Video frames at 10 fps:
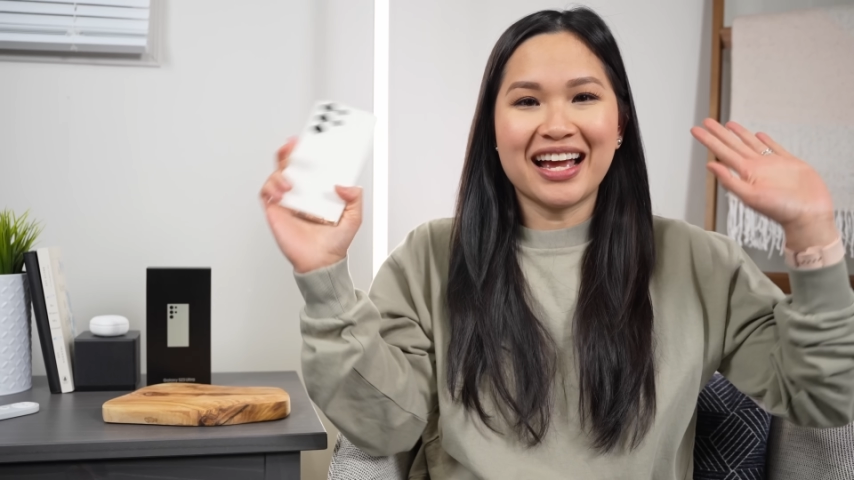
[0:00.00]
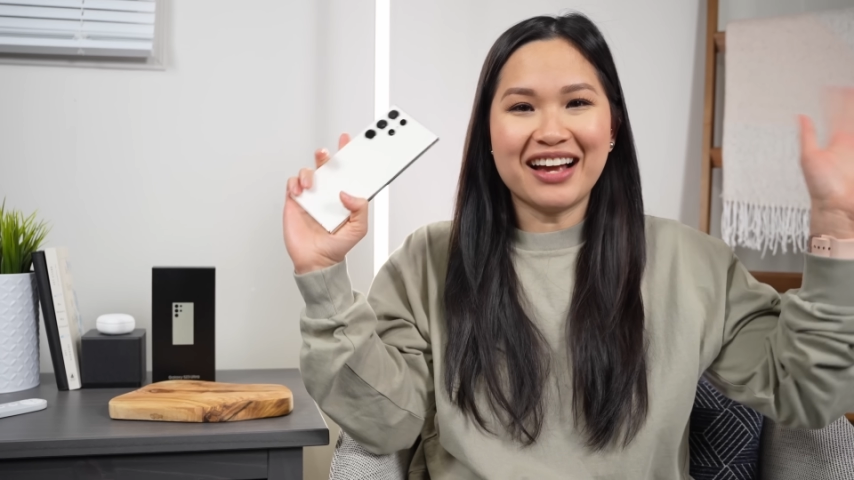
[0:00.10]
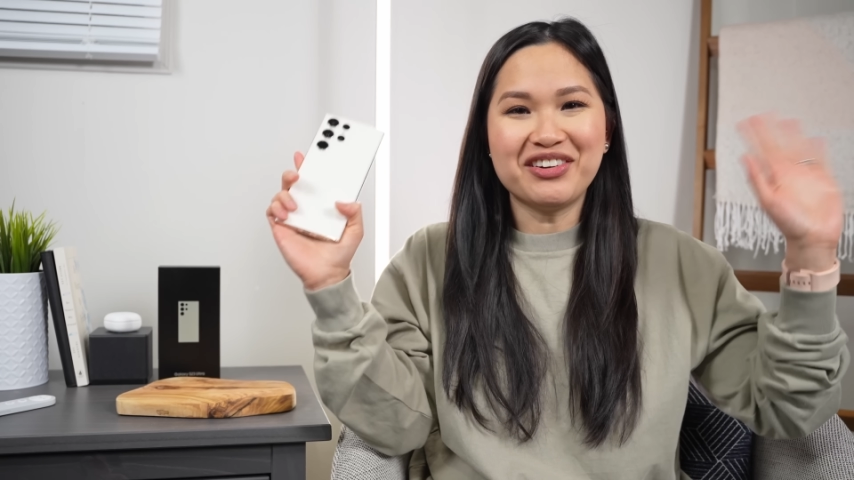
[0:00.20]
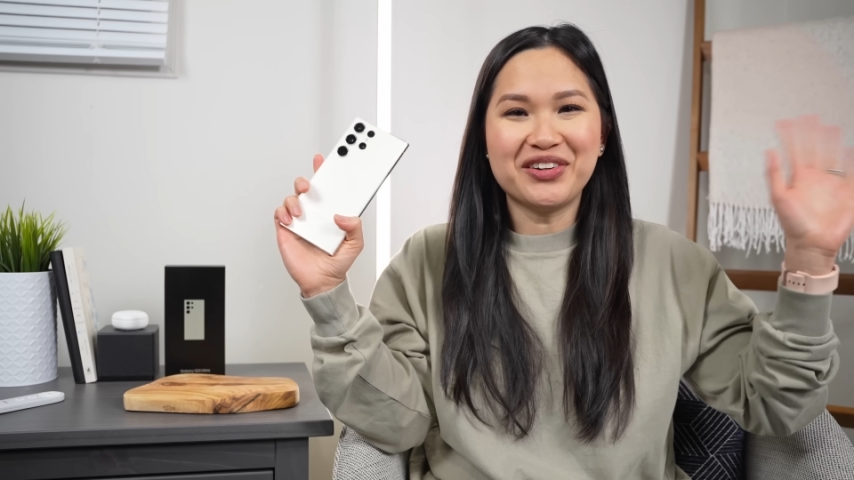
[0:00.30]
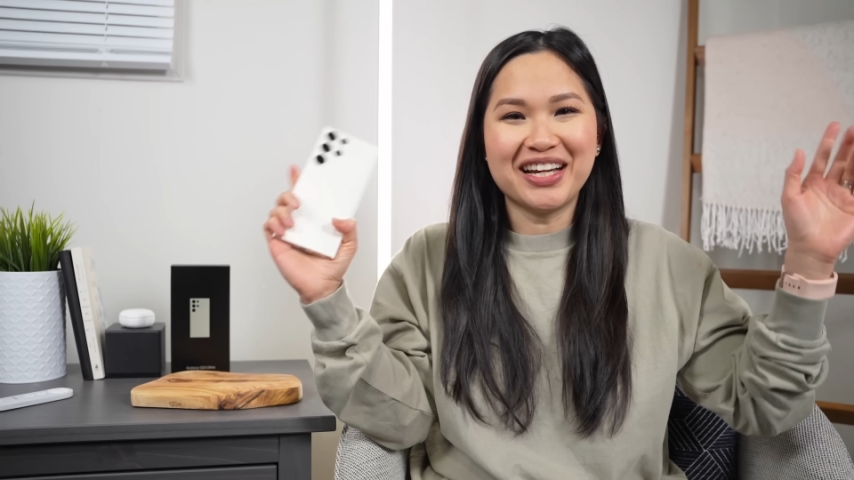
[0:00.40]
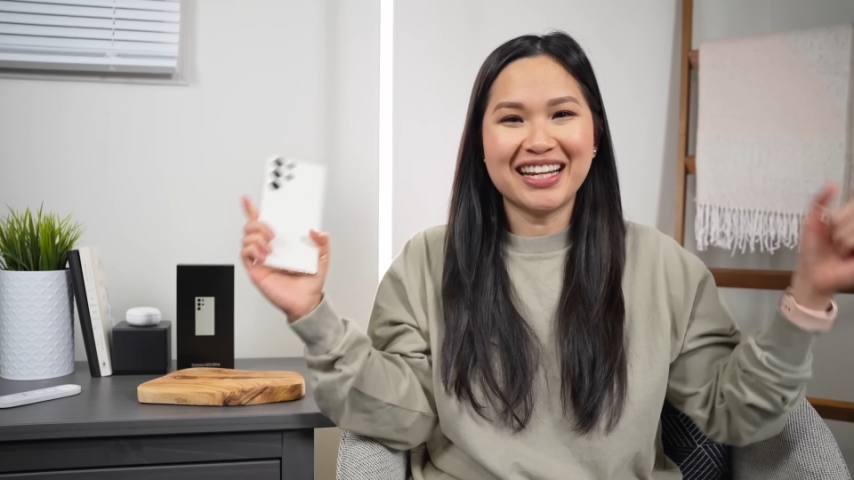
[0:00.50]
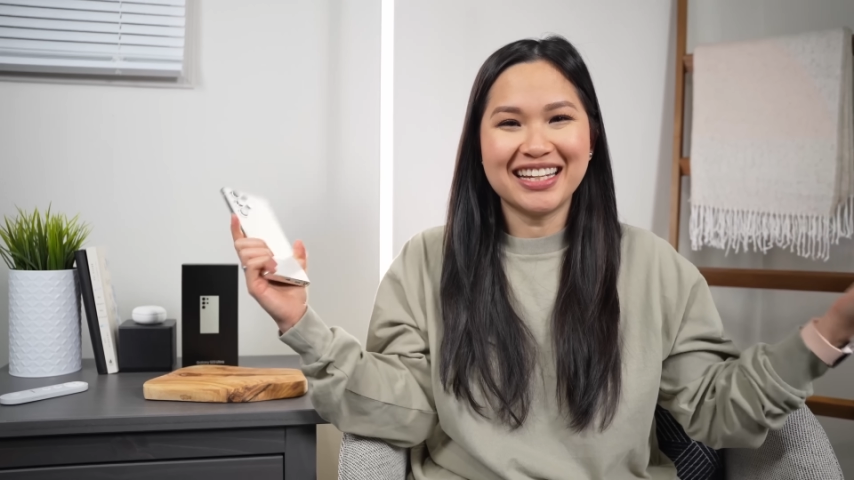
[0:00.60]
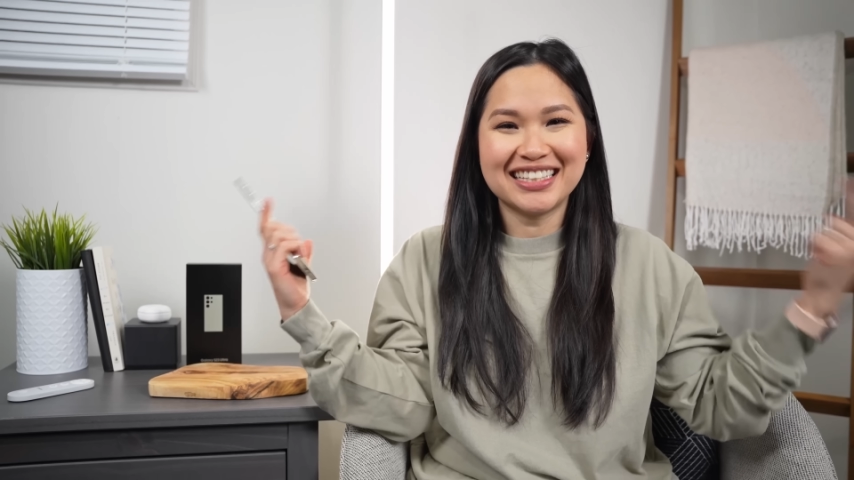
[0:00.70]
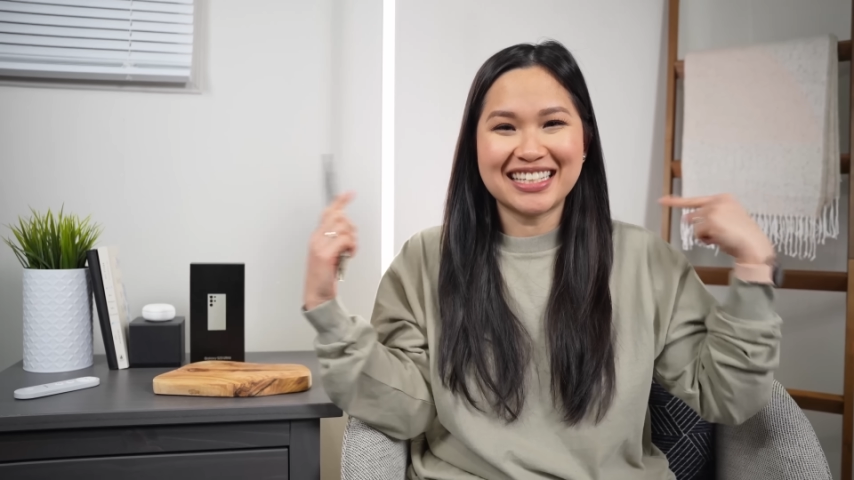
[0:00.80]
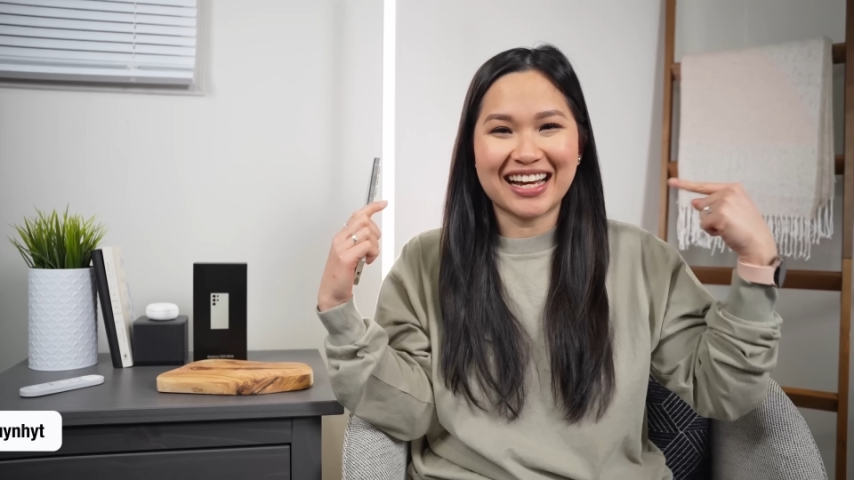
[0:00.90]
Hi everyone,
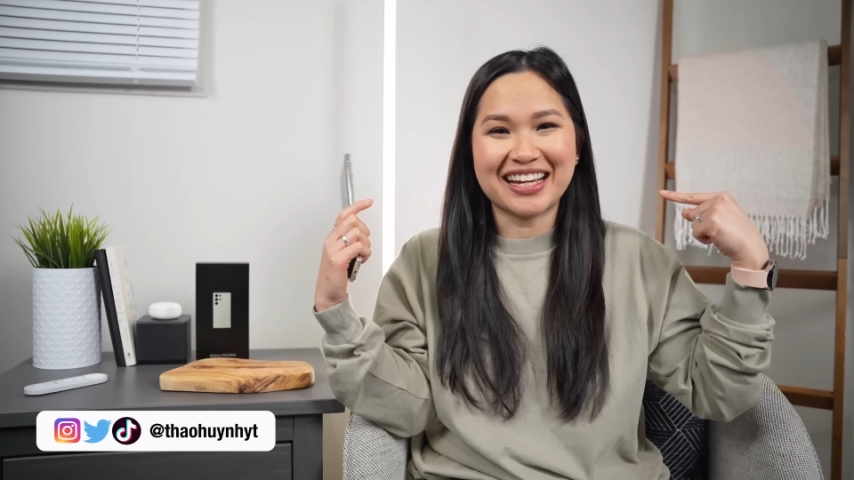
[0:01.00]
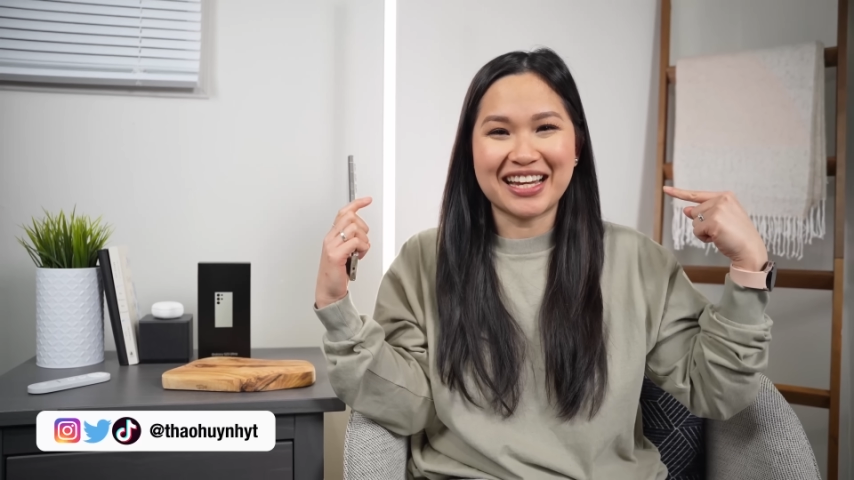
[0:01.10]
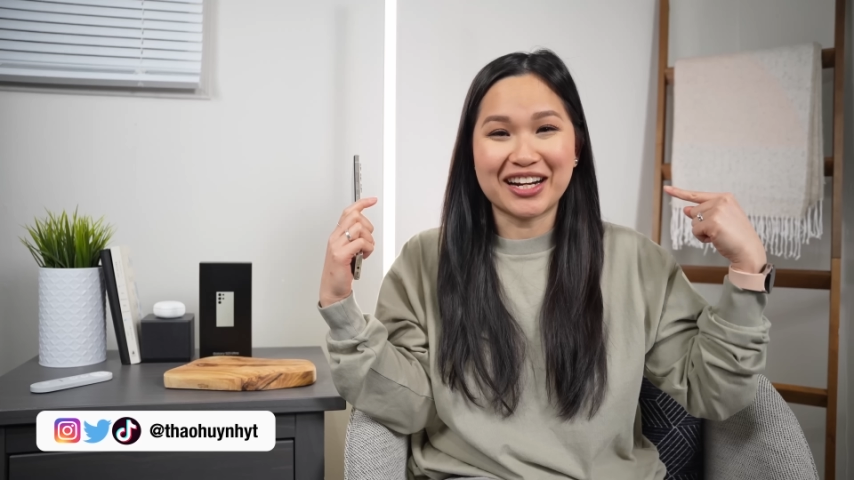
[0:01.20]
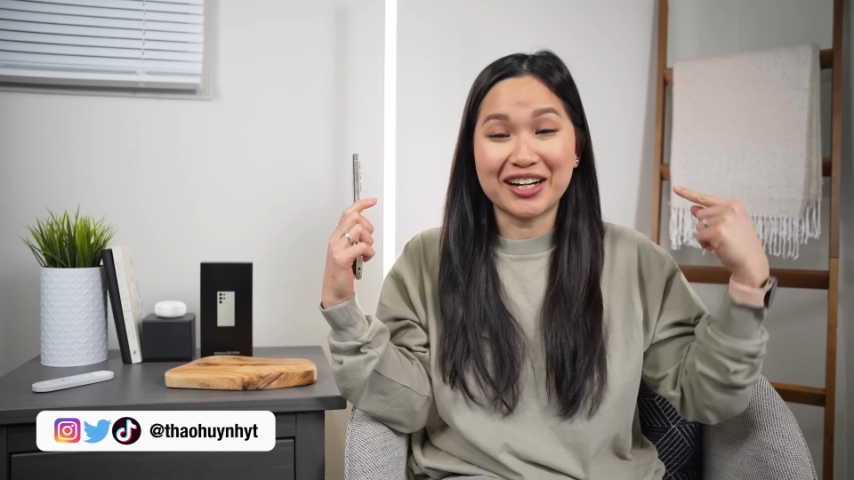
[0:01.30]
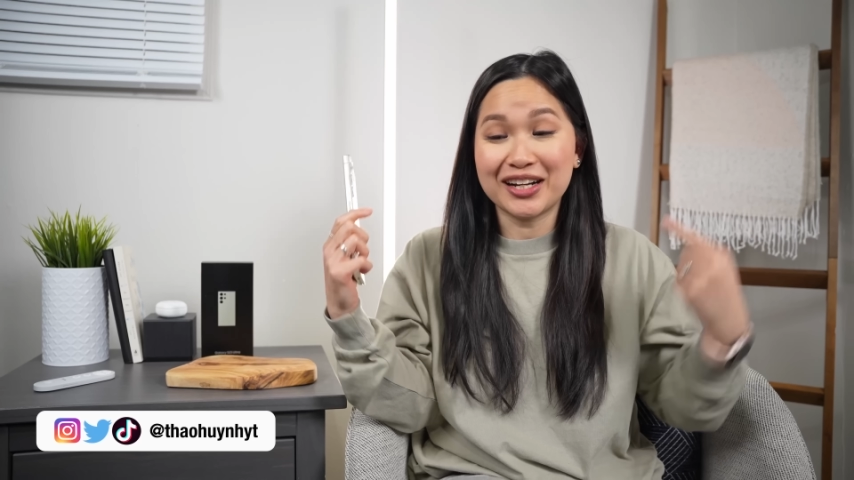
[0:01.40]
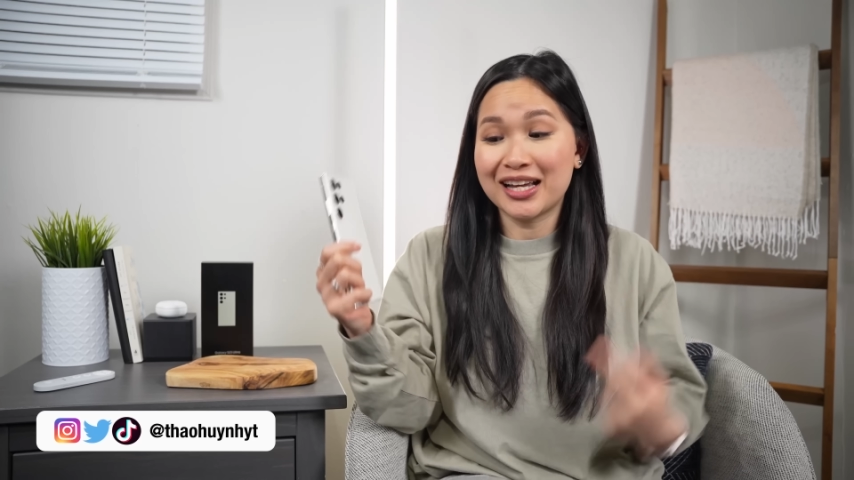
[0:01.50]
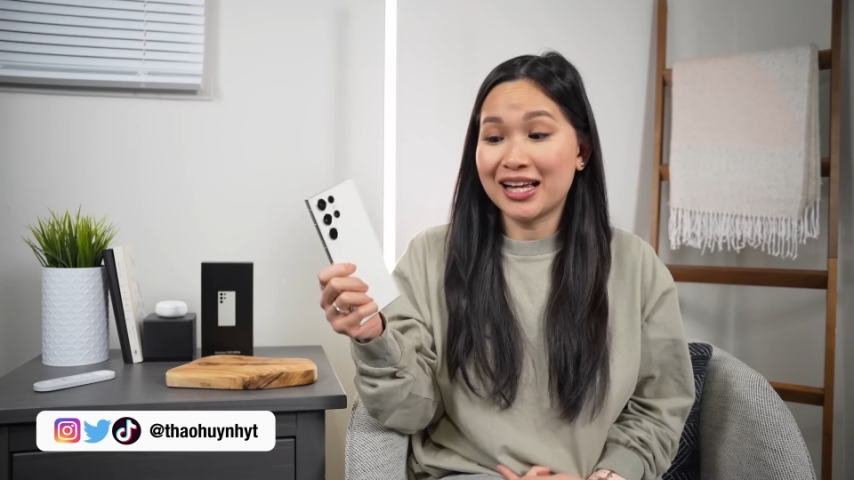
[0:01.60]
Tai here.